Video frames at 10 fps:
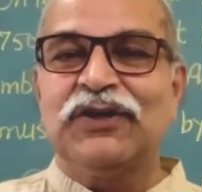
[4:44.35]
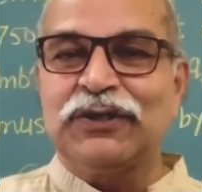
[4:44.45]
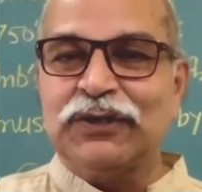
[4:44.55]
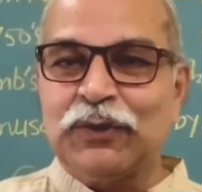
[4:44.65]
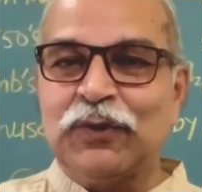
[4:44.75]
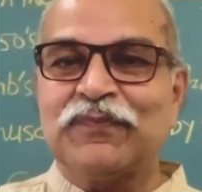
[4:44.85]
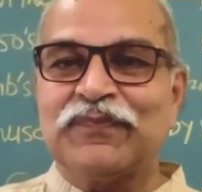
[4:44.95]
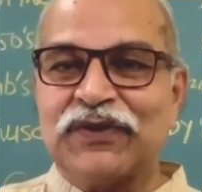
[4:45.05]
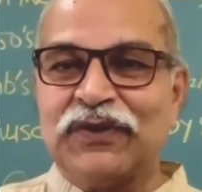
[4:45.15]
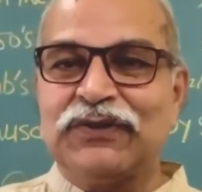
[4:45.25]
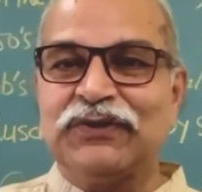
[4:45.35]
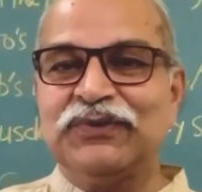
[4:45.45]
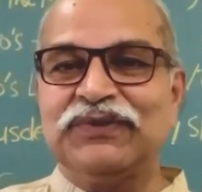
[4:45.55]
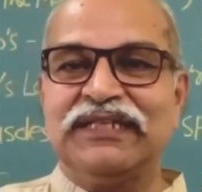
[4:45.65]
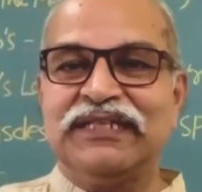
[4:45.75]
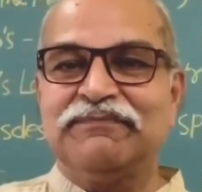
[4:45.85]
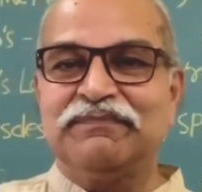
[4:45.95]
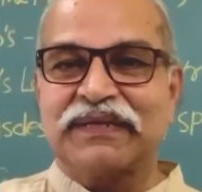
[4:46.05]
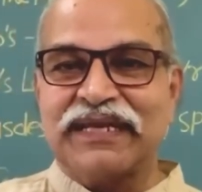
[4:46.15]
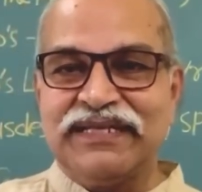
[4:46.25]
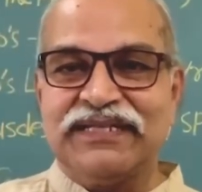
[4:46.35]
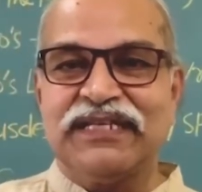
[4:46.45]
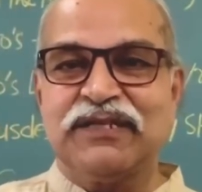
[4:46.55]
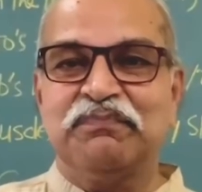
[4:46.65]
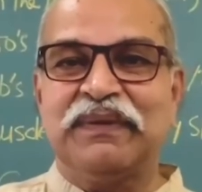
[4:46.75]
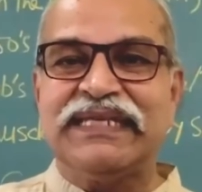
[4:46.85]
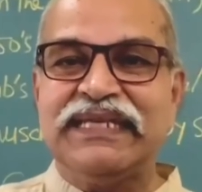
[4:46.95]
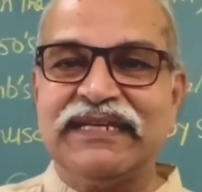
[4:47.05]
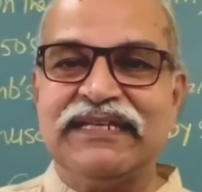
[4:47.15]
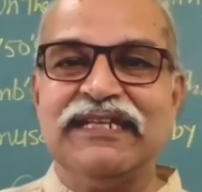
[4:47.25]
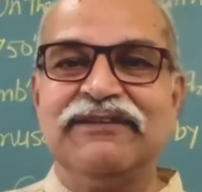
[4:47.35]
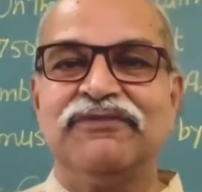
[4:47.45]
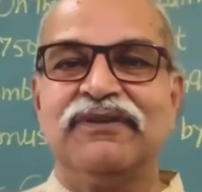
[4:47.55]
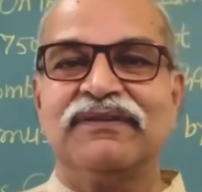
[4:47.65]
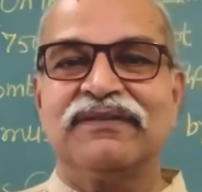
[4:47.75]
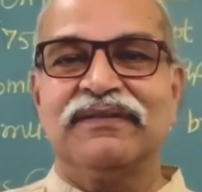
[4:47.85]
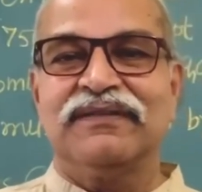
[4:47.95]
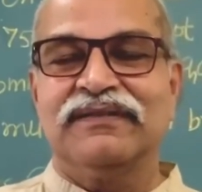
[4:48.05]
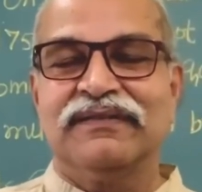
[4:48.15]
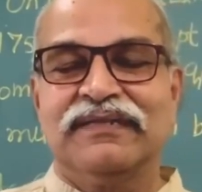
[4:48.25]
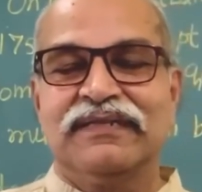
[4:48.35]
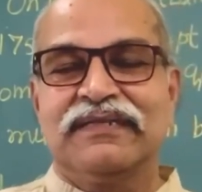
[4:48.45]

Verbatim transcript: Although the prize is basically for